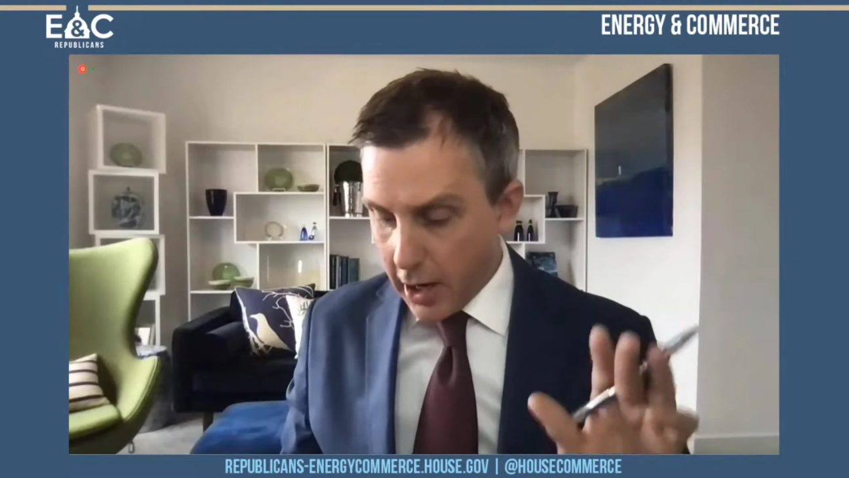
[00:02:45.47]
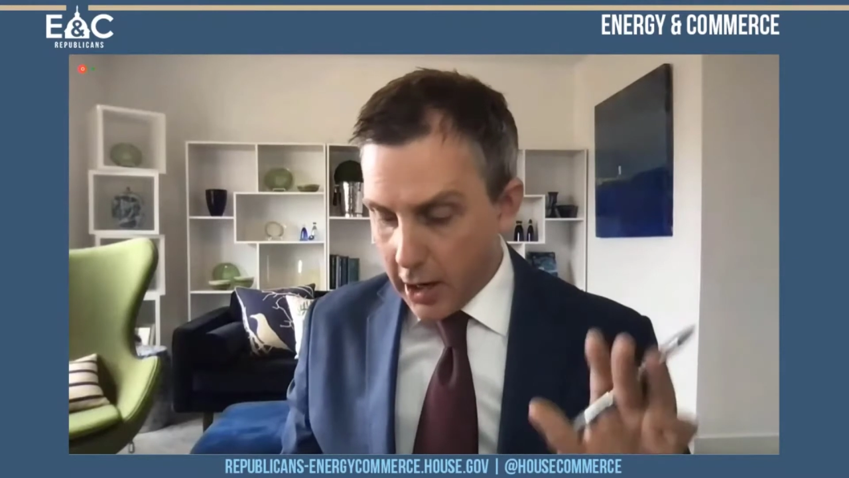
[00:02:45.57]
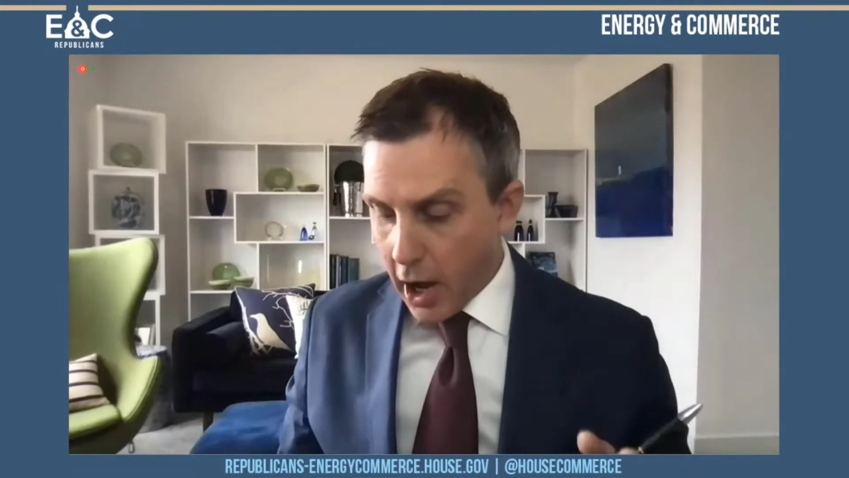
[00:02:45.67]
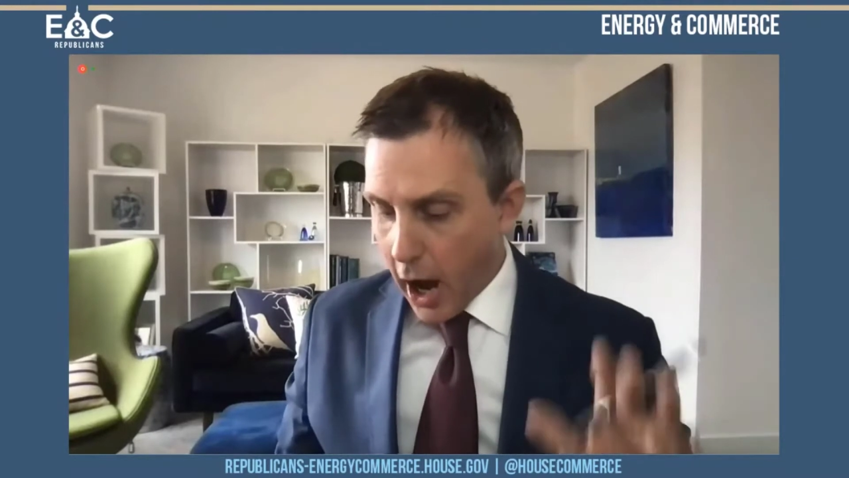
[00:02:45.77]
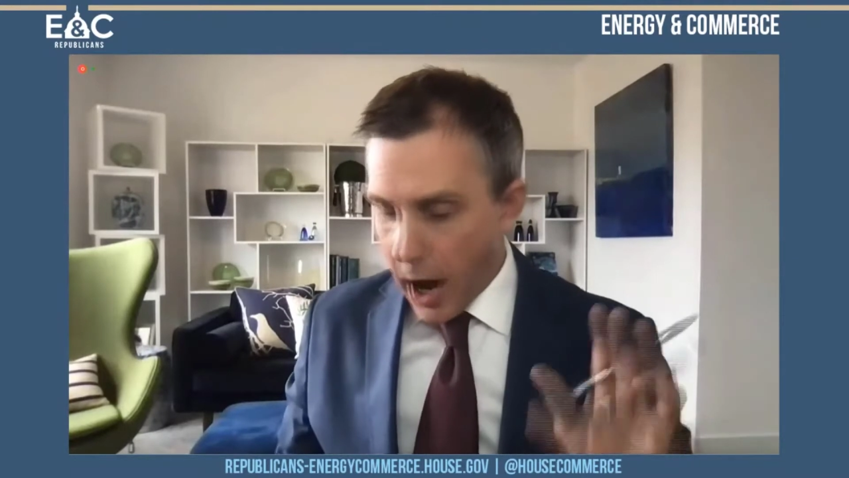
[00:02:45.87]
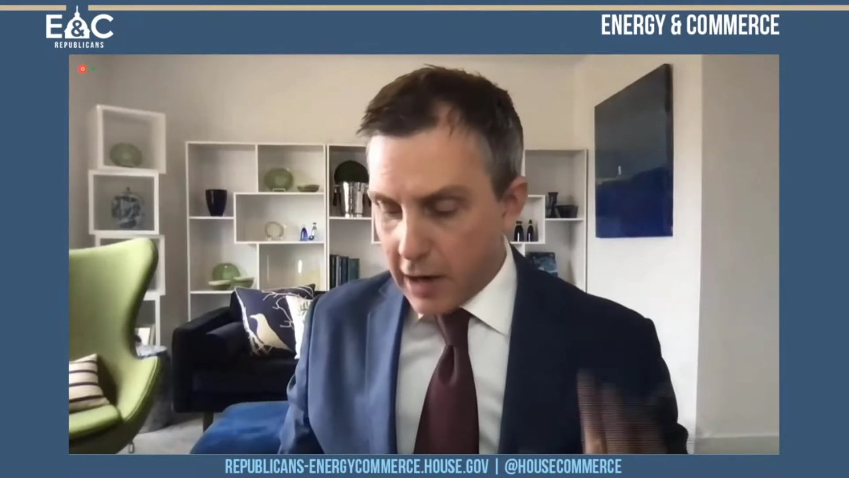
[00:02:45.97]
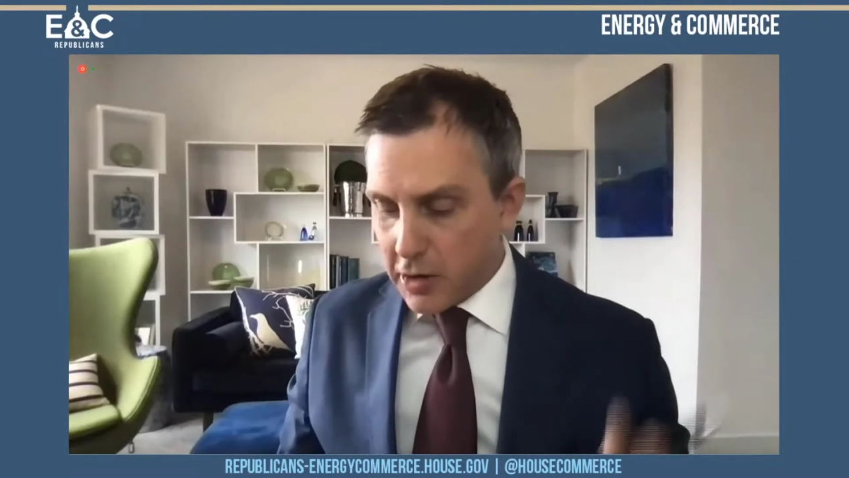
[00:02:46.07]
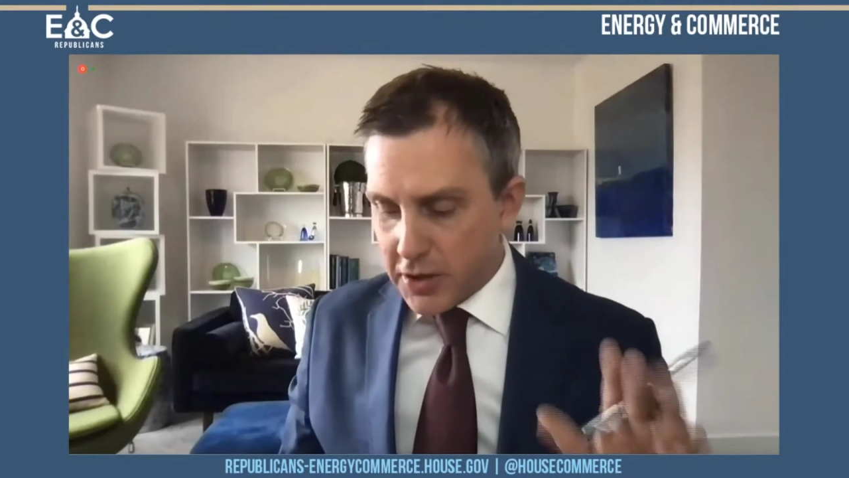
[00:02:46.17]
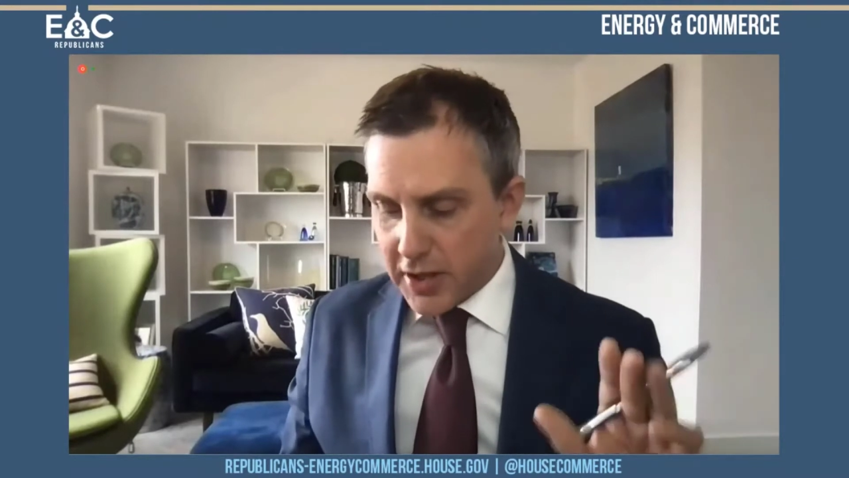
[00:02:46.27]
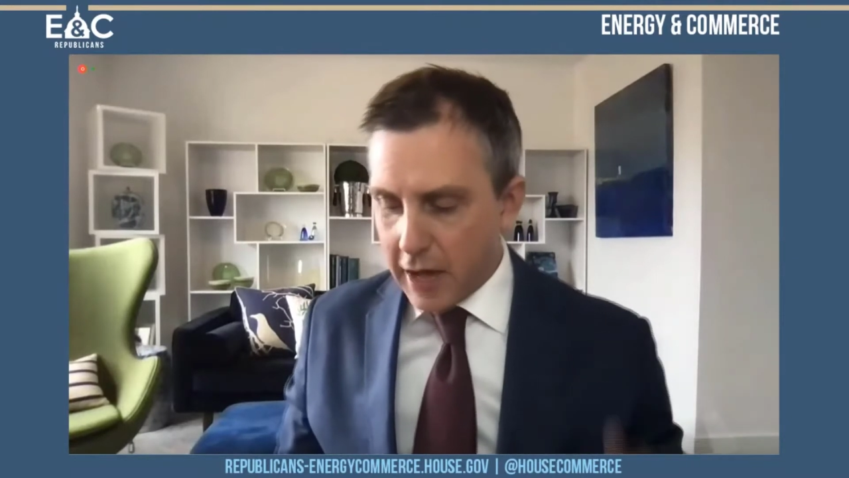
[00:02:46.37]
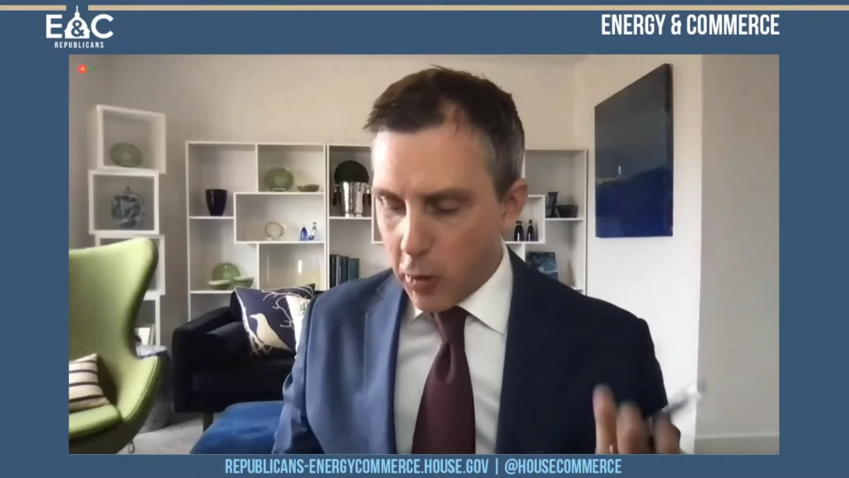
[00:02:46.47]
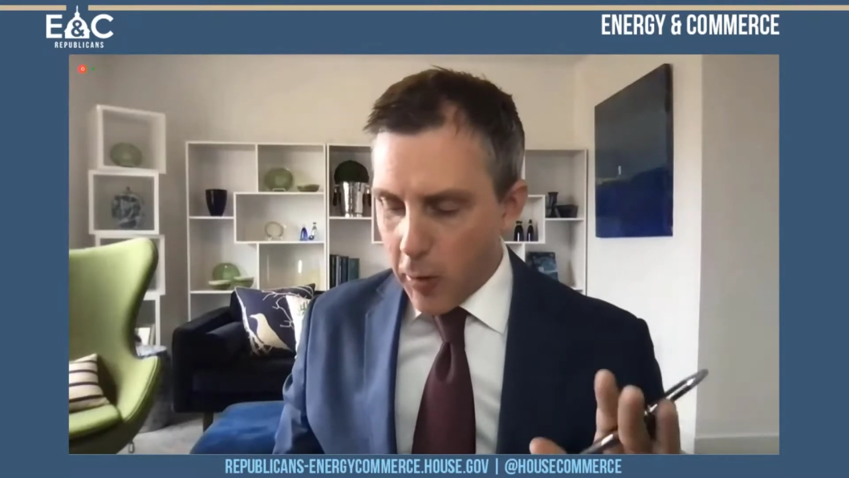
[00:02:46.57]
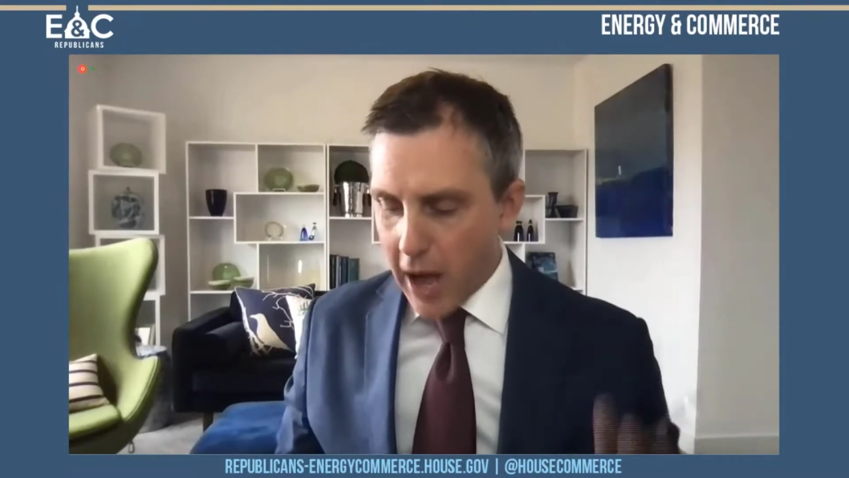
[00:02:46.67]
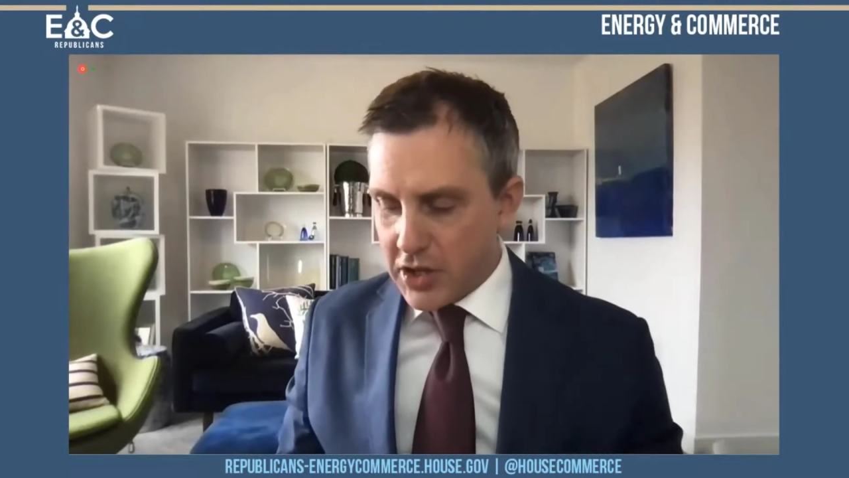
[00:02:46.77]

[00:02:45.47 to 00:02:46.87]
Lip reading: and I understand the